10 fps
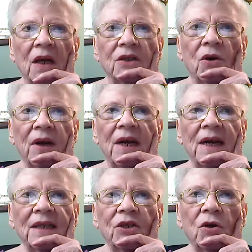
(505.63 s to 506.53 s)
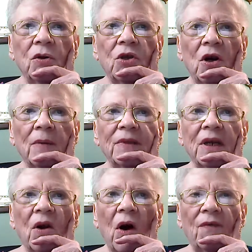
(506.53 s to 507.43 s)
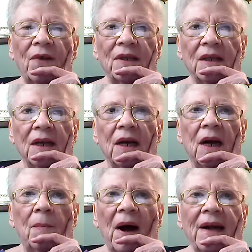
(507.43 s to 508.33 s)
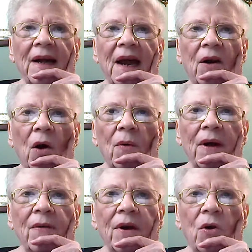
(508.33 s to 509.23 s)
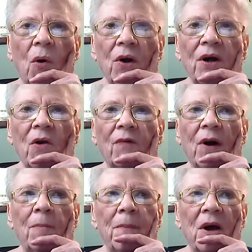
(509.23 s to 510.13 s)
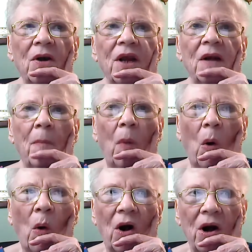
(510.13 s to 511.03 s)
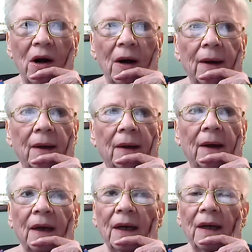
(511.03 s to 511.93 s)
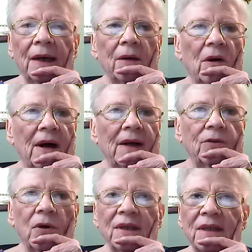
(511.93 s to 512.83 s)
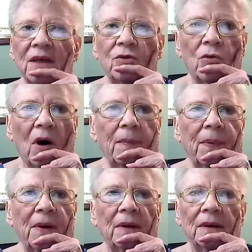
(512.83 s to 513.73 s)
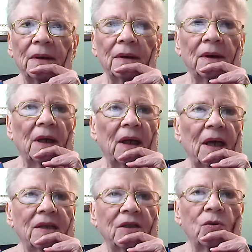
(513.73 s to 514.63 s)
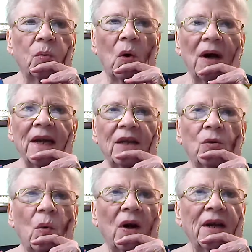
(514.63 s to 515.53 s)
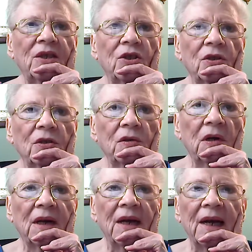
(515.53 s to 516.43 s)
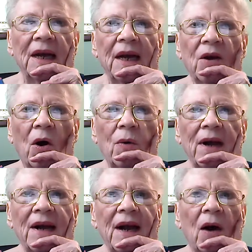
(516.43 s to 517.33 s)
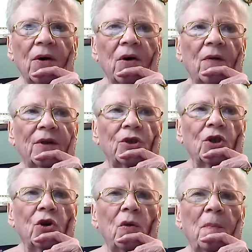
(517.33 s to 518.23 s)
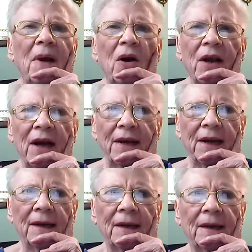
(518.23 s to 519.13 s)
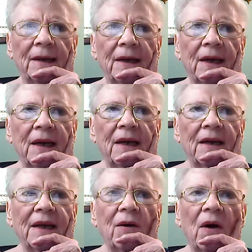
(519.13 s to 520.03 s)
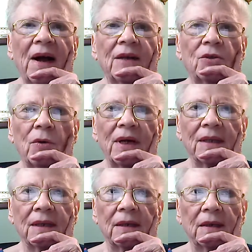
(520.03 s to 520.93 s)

During his two terms in office, Biden had already recorded over a million more illegal entries than Trump in 2022. He had already encountered over 2 million illegal entries.